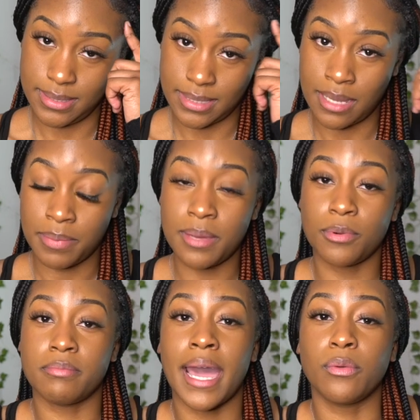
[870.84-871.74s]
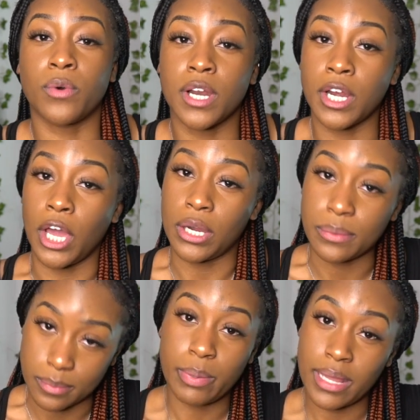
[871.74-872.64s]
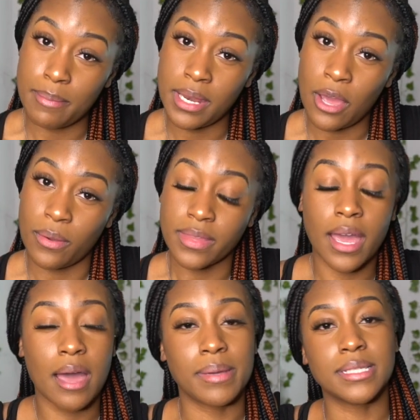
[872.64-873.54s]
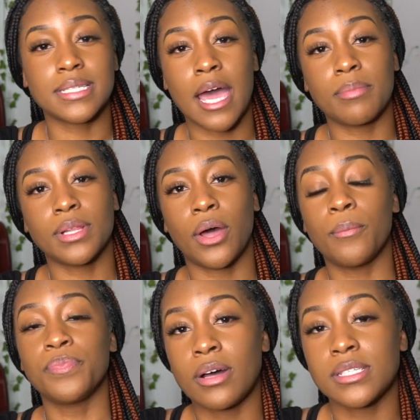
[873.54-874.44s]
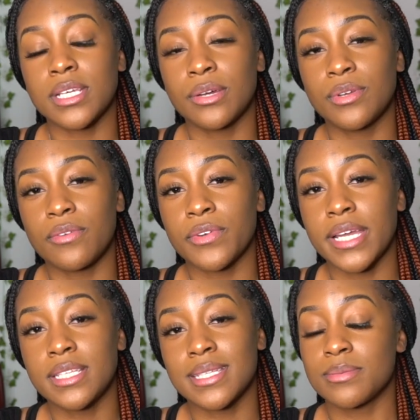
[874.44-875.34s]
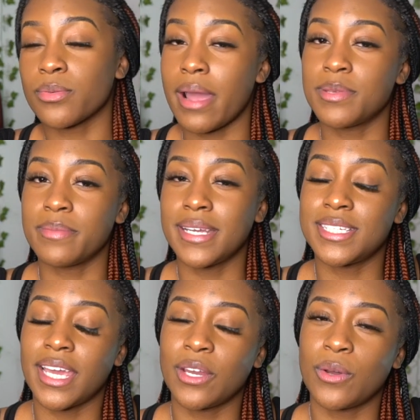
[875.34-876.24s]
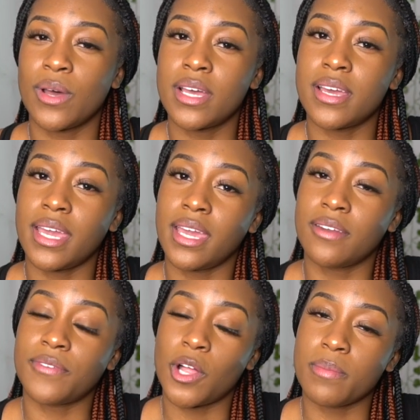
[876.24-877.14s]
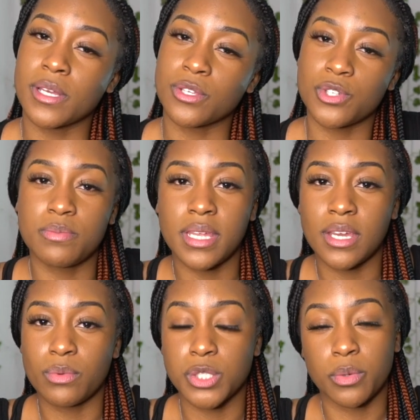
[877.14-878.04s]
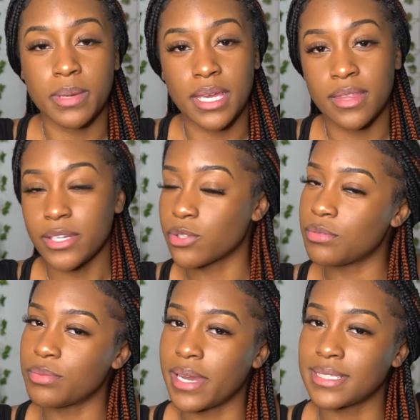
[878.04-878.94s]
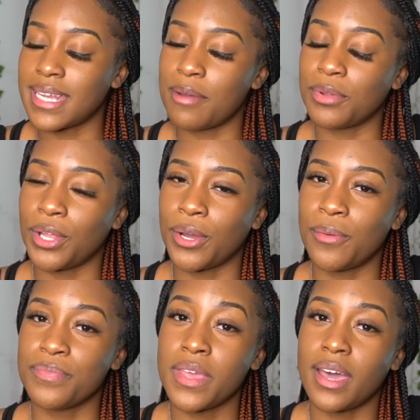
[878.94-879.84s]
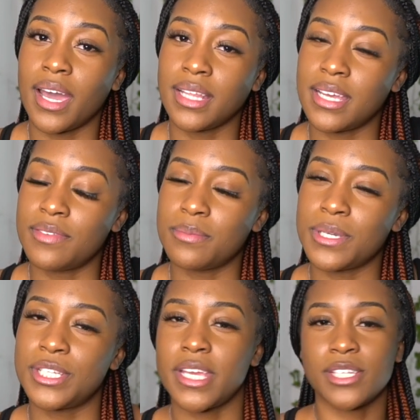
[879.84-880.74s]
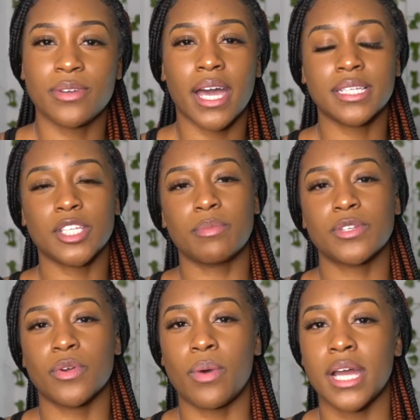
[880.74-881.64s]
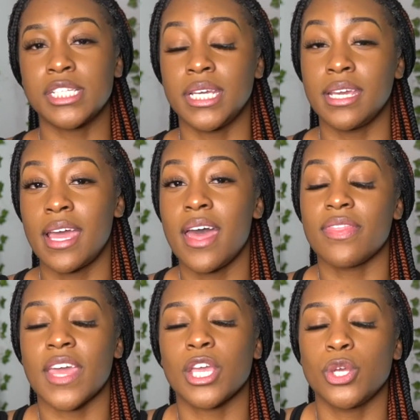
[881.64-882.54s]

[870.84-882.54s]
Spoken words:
that people might want to know. But let me know in the comments down below. Also, don't forget to subscribe to my channel and follow me on social media, which will be in the description box down below. I love and appreciate you guys so much for watching. Thank